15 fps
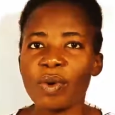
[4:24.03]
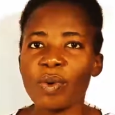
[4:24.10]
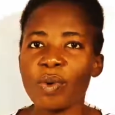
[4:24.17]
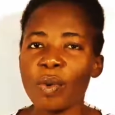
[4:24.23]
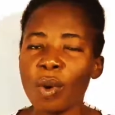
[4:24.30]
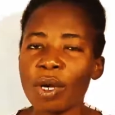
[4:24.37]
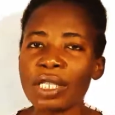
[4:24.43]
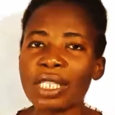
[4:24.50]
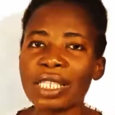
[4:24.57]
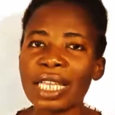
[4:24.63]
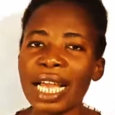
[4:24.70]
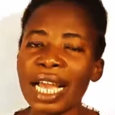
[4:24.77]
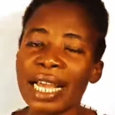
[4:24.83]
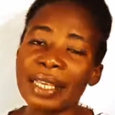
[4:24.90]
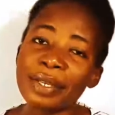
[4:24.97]
What
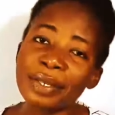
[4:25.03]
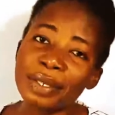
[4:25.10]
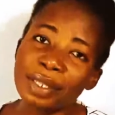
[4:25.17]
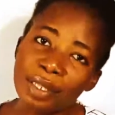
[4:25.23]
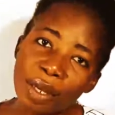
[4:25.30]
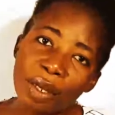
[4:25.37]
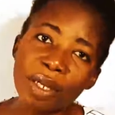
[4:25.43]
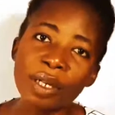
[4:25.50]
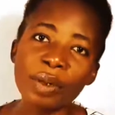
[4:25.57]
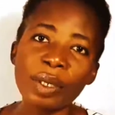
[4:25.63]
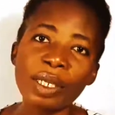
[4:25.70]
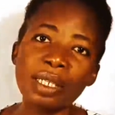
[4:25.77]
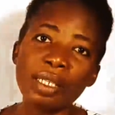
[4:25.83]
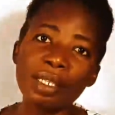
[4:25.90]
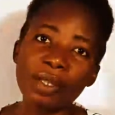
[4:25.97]
are you
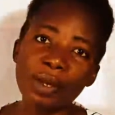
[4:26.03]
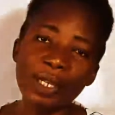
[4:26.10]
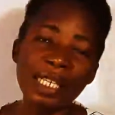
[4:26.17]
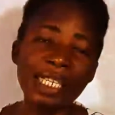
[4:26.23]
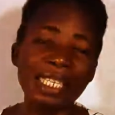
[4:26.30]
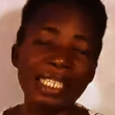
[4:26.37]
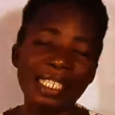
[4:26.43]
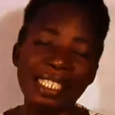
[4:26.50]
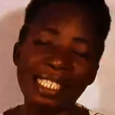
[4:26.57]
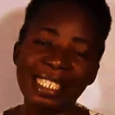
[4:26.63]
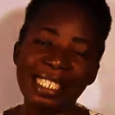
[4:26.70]
studying?